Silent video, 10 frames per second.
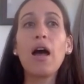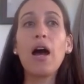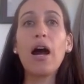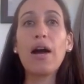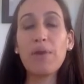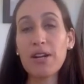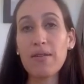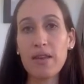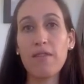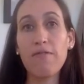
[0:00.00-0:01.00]
I want to
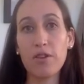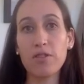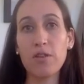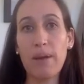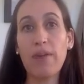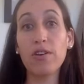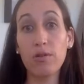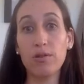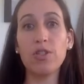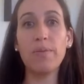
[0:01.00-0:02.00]
think first about our
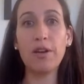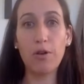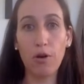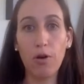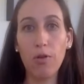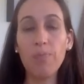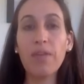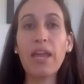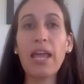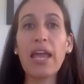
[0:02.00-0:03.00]
ultimate goal.
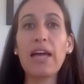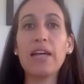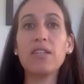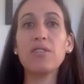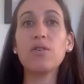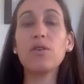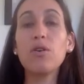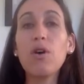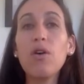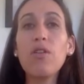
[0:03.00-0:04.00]
And the
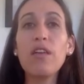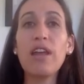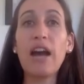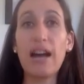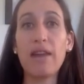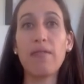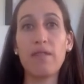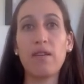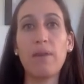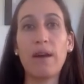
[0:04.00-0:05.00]
goal that I
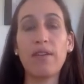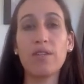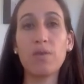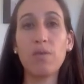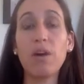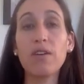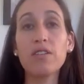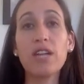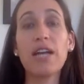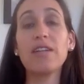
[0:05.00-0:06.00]
think about is we want our
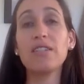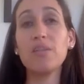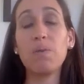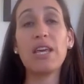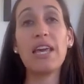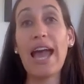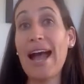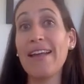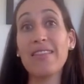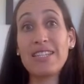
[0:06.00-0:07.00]
child to be
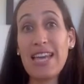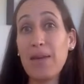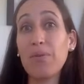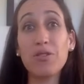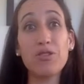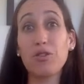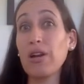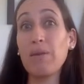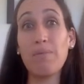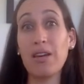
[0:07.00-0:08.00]
at the table
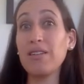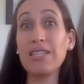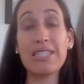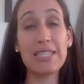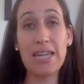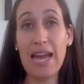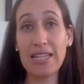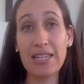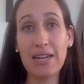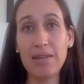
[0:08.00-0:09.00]
during meal and snack
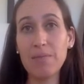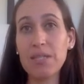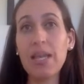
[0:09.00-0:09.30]
times.